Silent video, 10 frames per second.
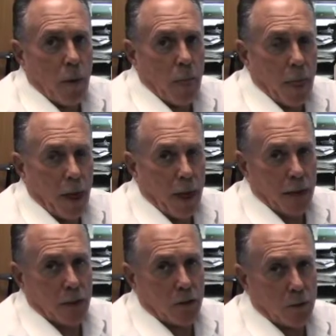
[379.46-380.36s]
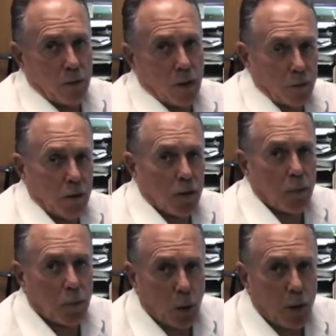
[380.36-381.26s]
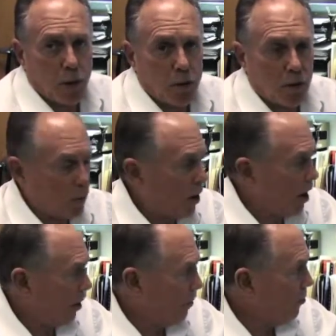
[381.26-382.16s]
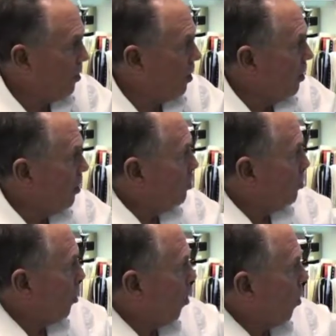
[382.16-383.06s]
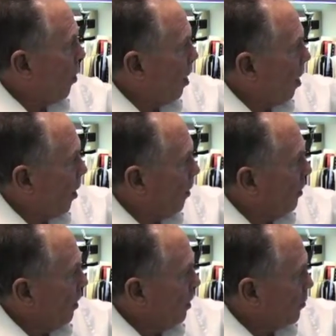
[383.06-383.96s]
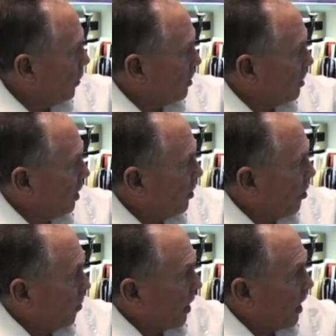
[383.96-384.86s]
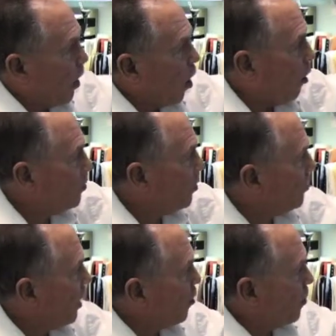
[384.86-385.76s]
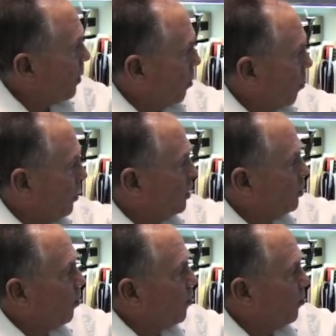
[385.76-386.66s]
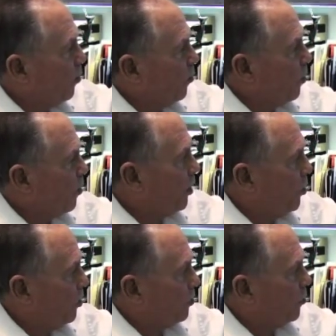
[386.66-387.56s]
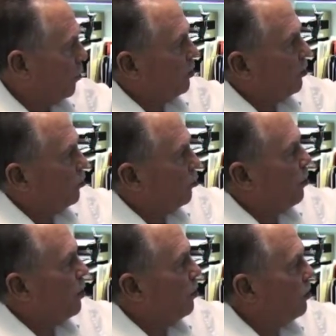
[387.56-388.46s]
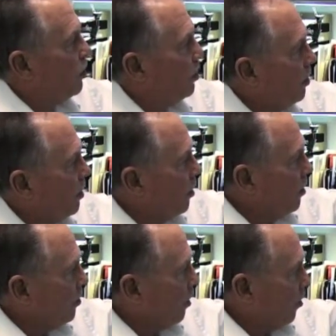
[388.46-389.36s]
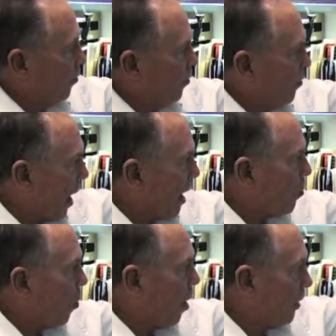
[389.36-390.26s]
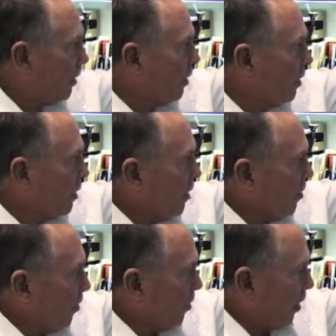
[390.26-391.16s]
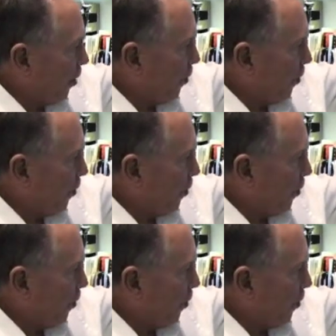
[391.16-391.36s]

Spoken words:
that has been deployed to the array. So as we can see, there are many columns of data, but only some of them will be used. For instance, we'll be using the mag 1, the